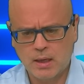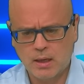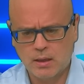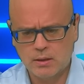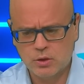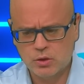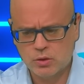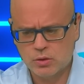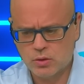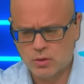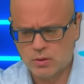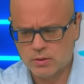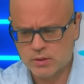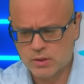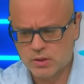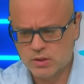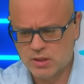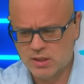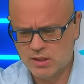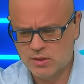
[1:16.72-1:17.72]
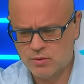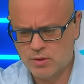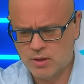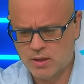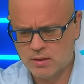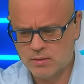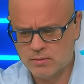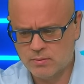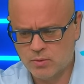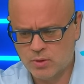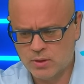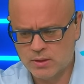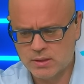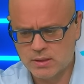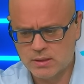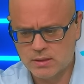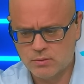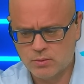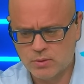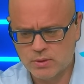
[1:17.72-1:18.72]
Your Chances. She's run,
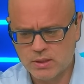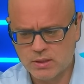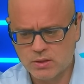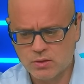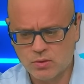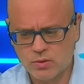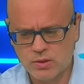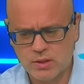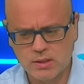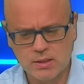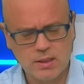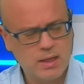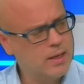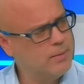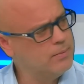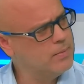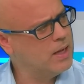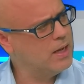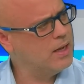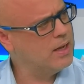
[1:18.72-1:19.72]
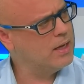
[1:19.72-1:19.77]
what's this horse's name now?